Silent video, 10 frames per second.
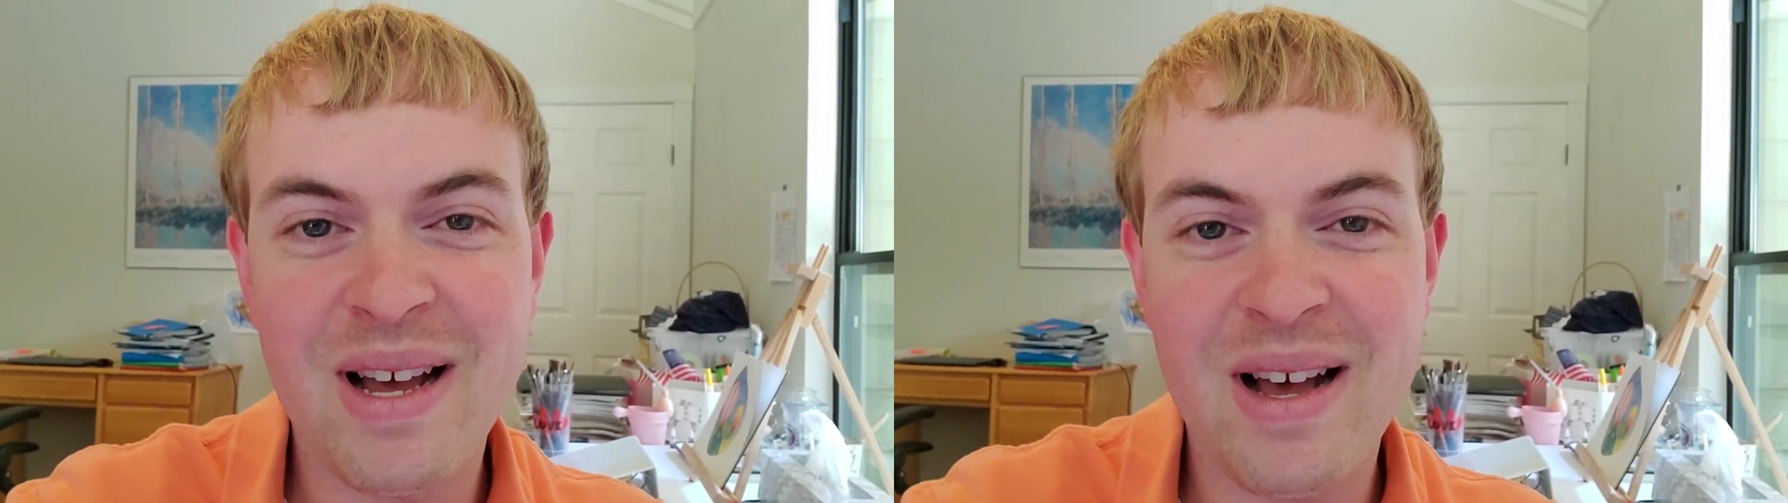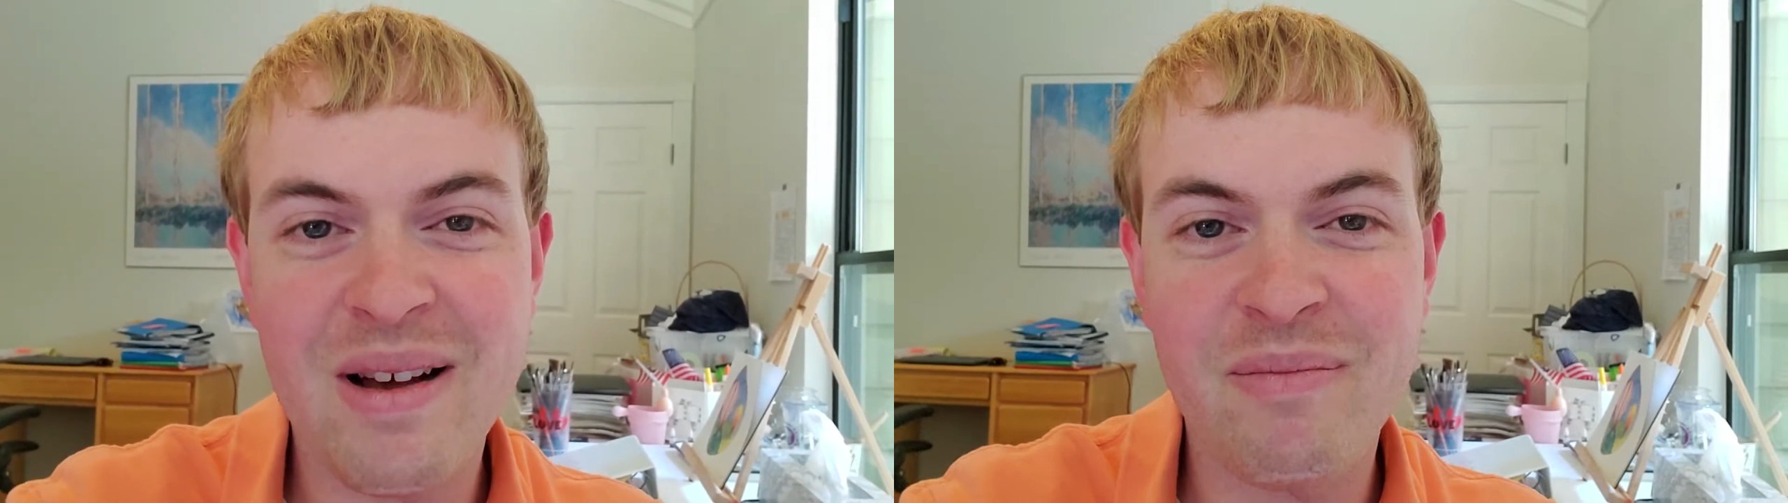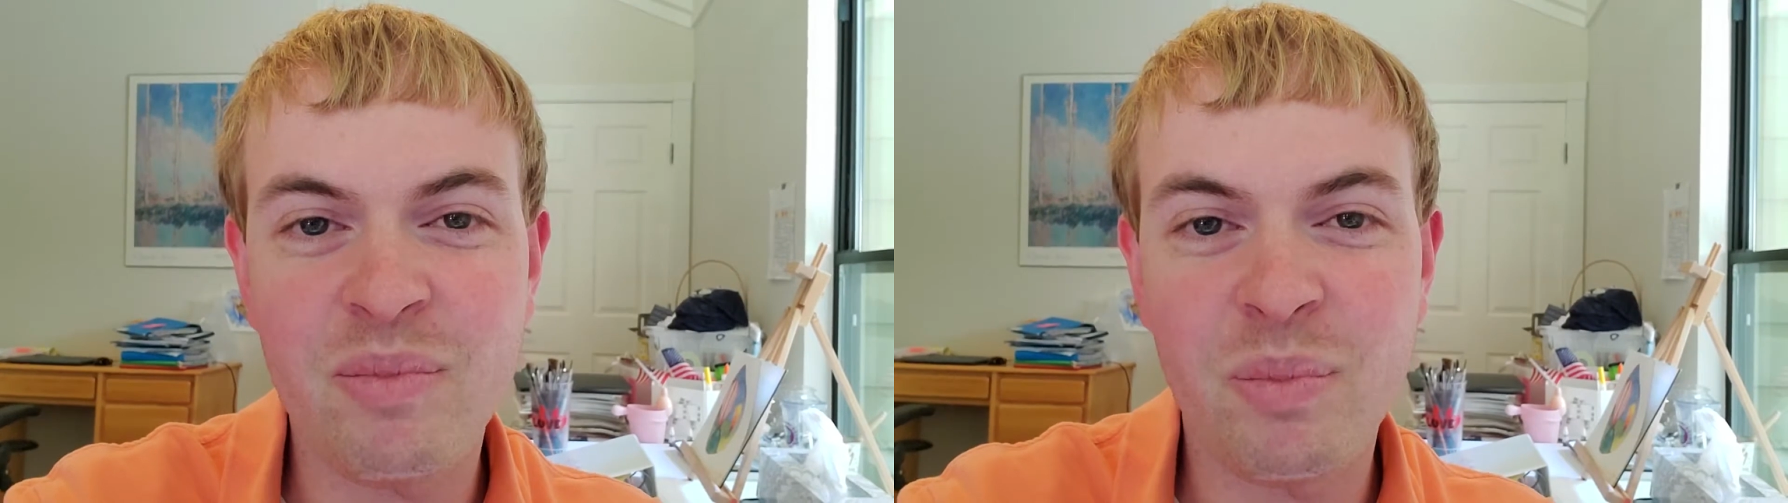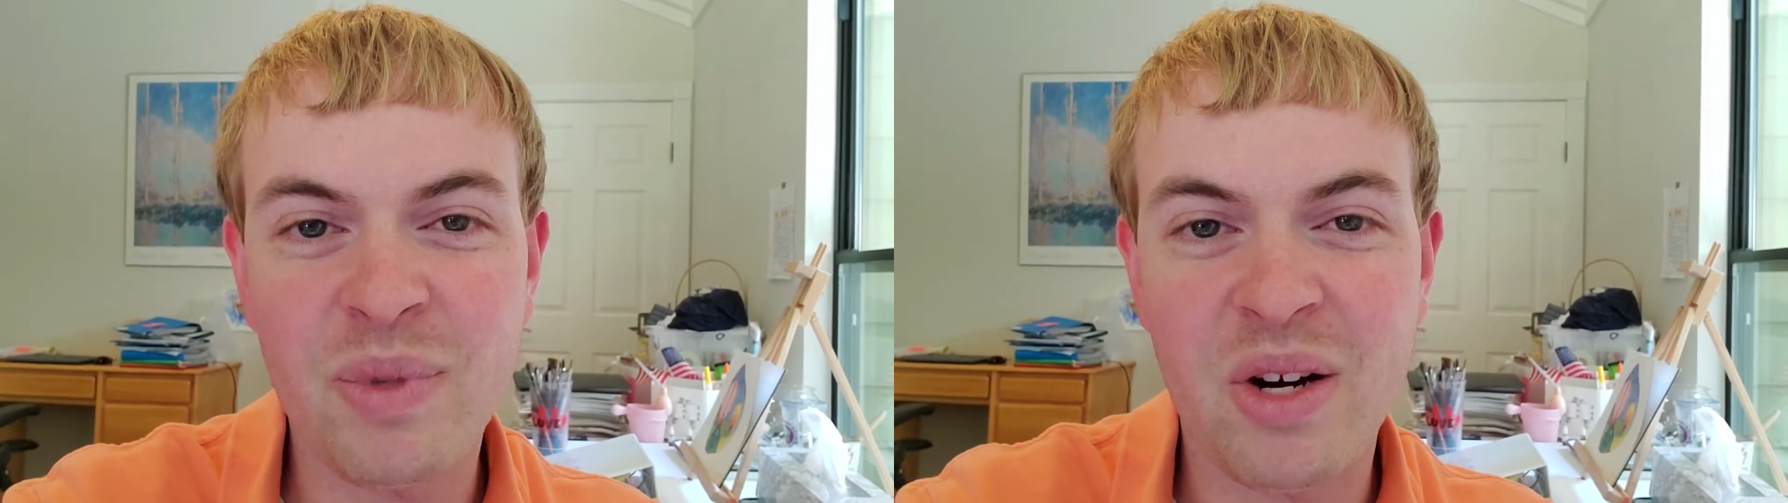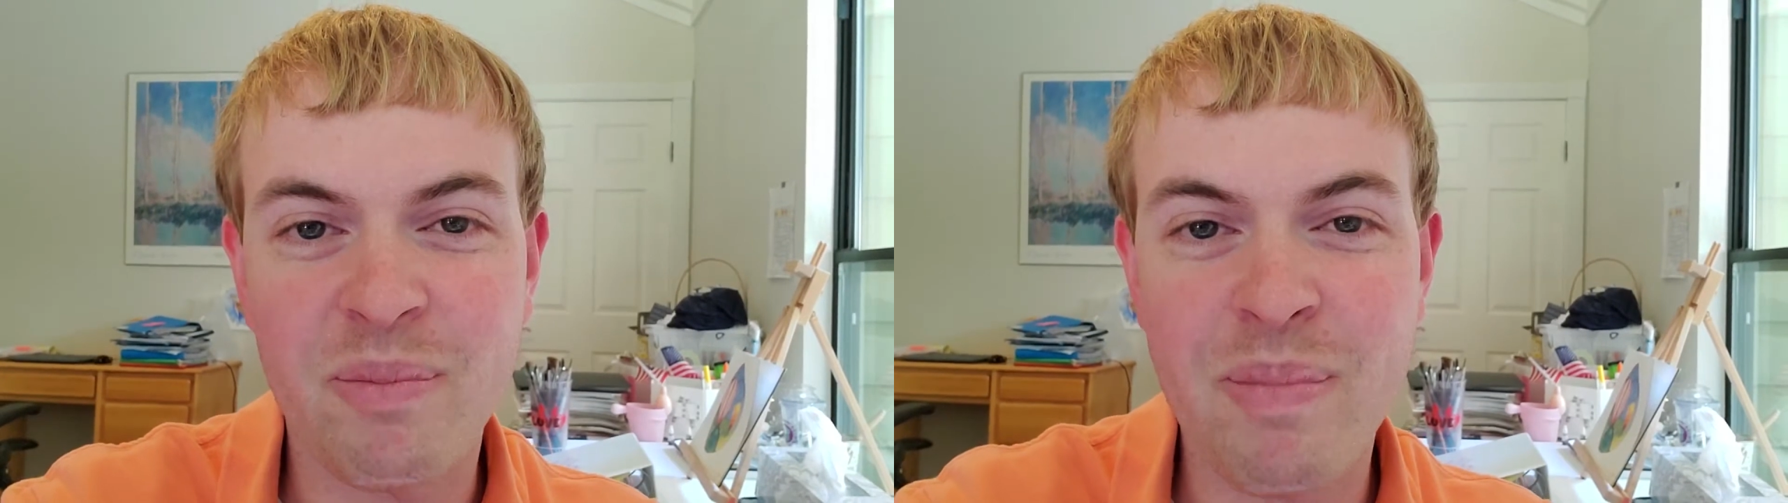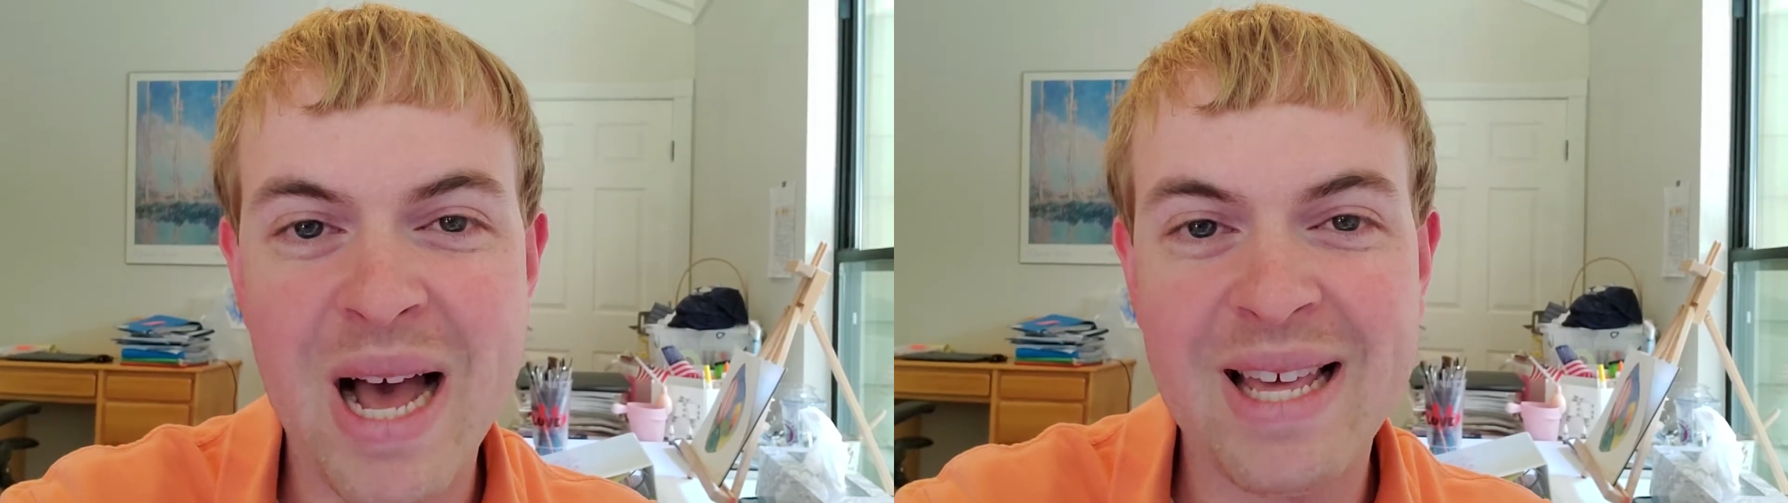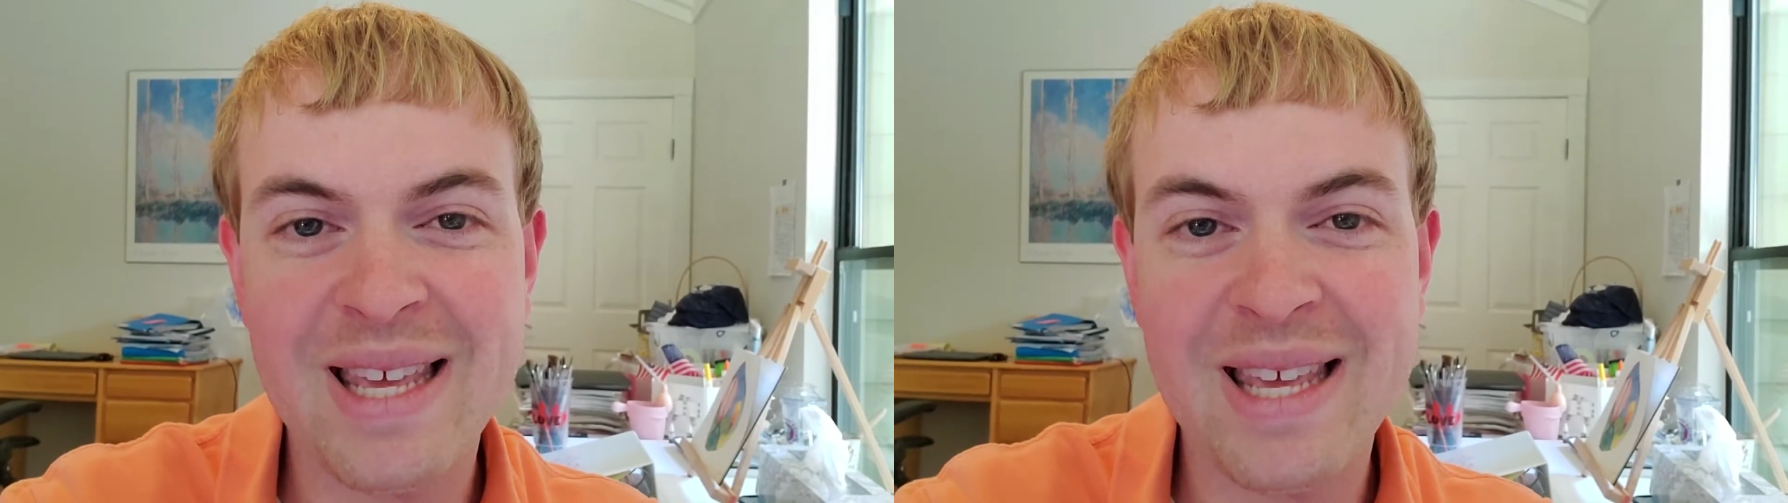buy